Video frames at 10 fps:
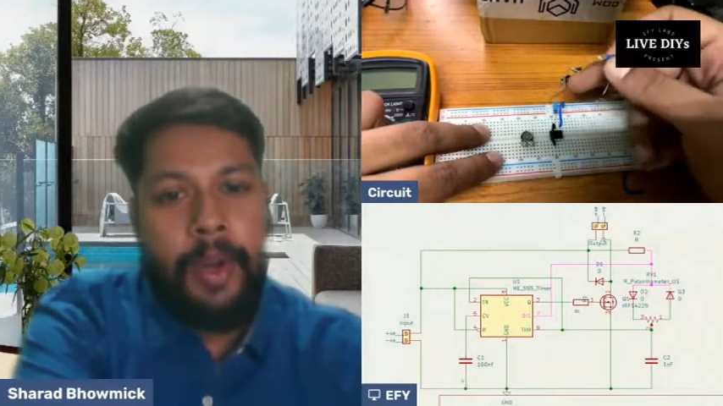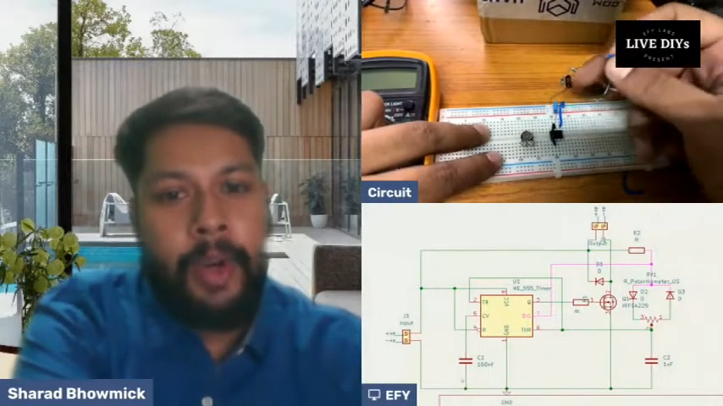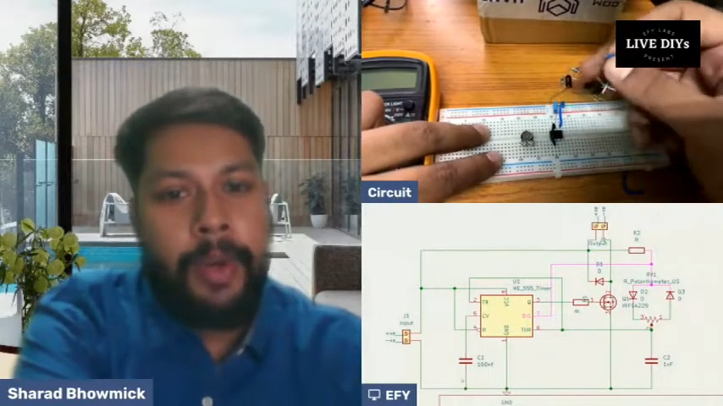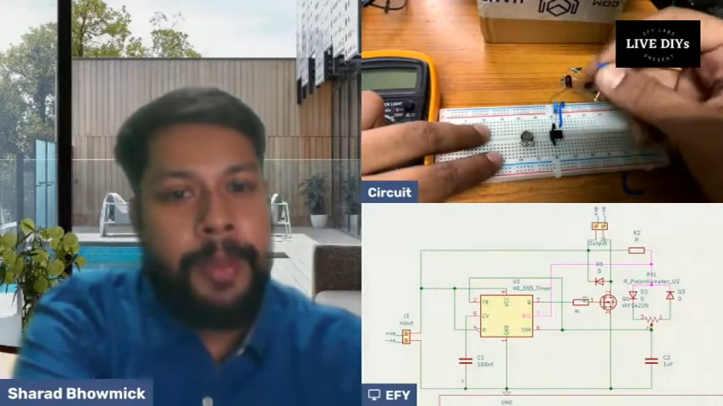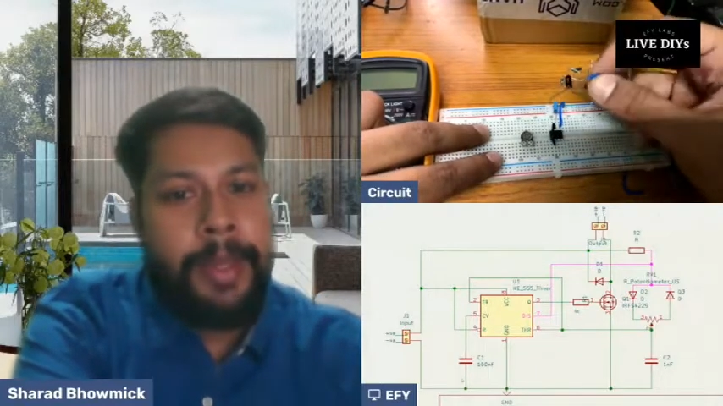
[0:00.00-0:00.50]

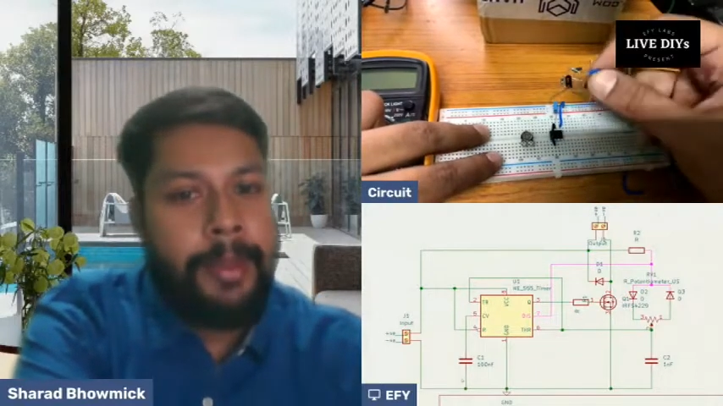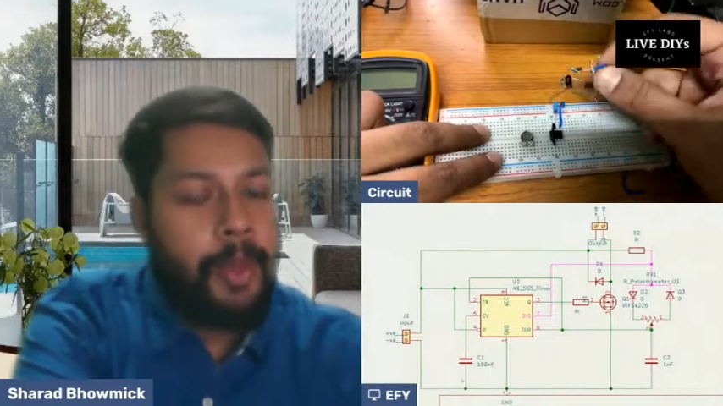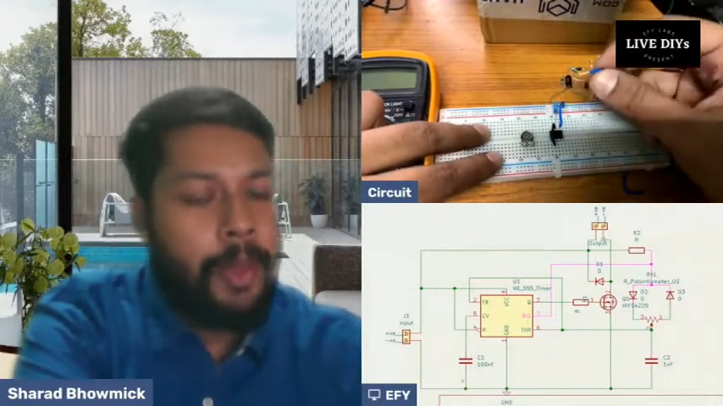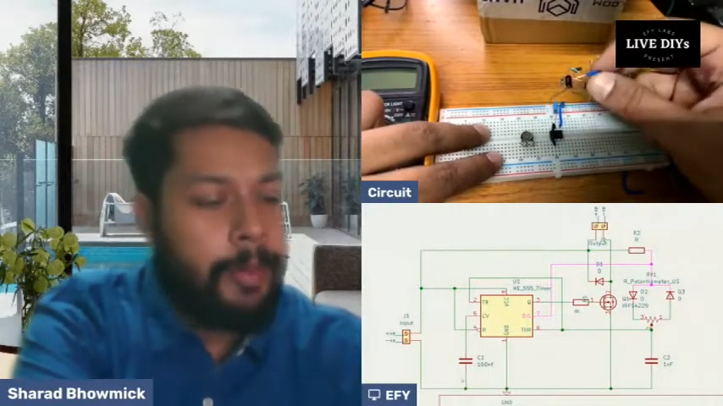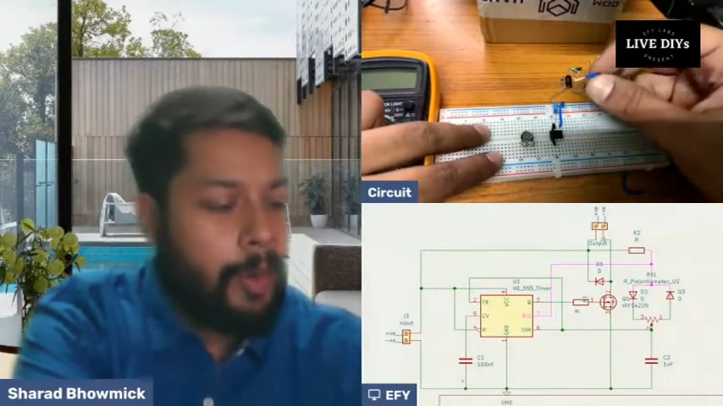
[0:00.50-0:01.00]
or
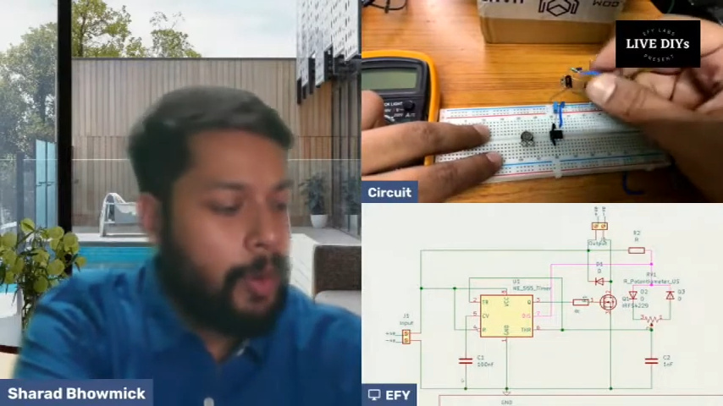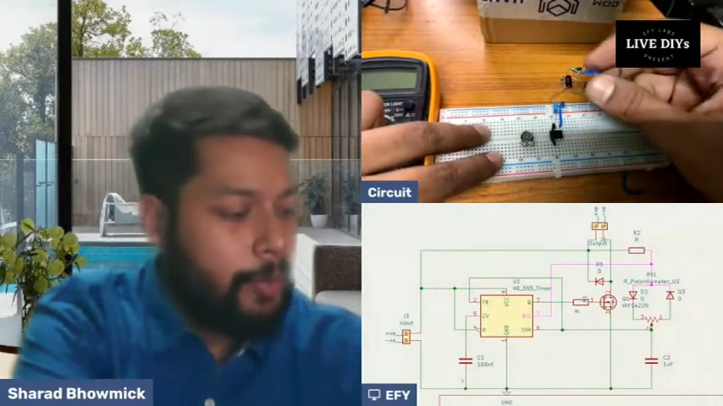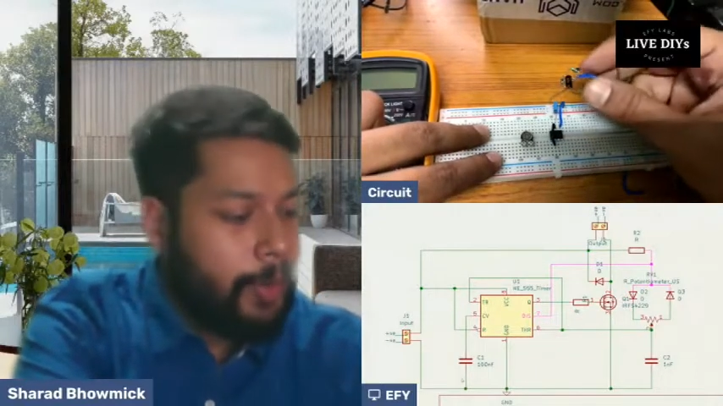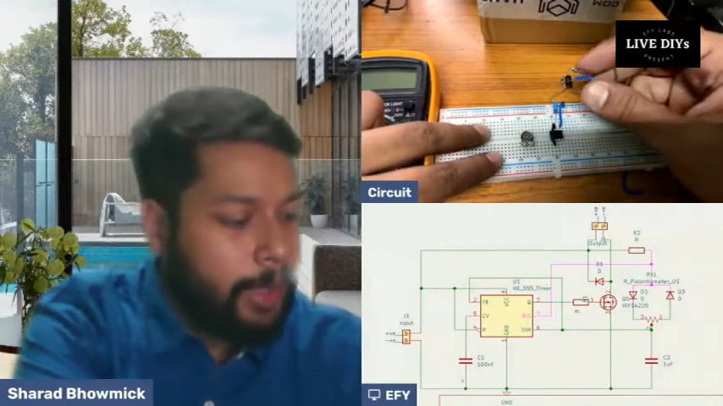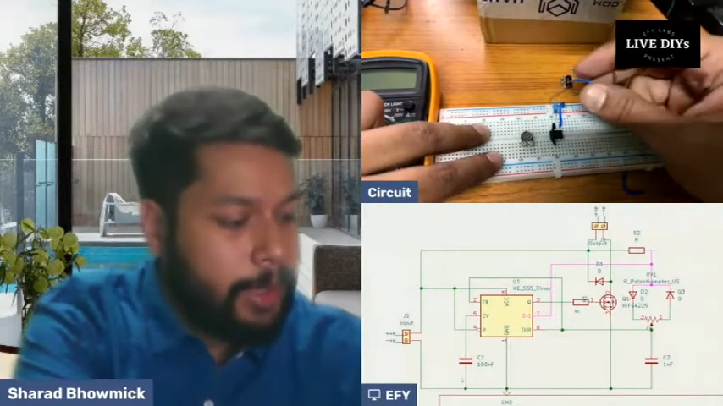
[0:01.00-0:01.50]
PWM
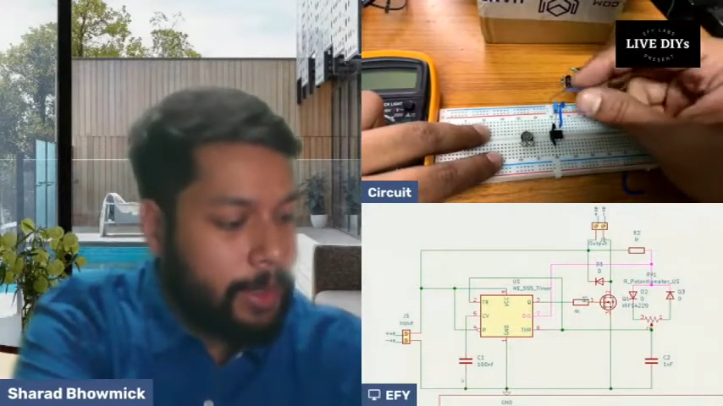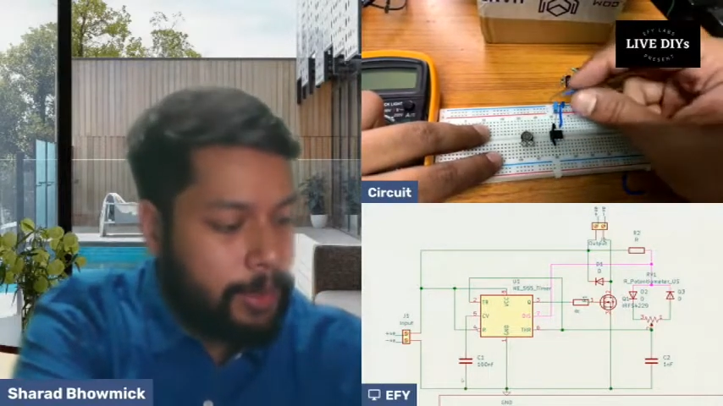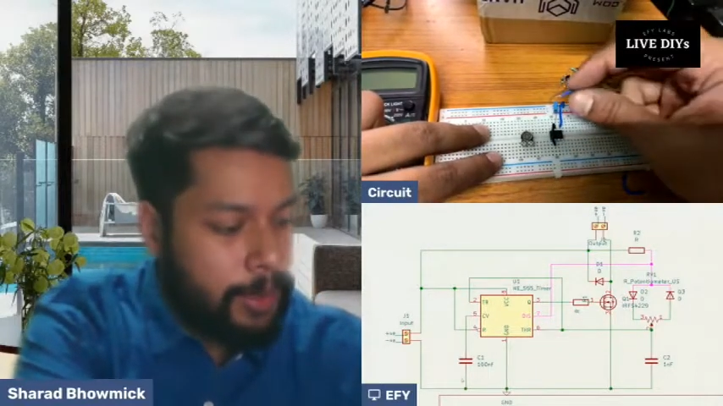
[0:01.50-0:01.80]
of the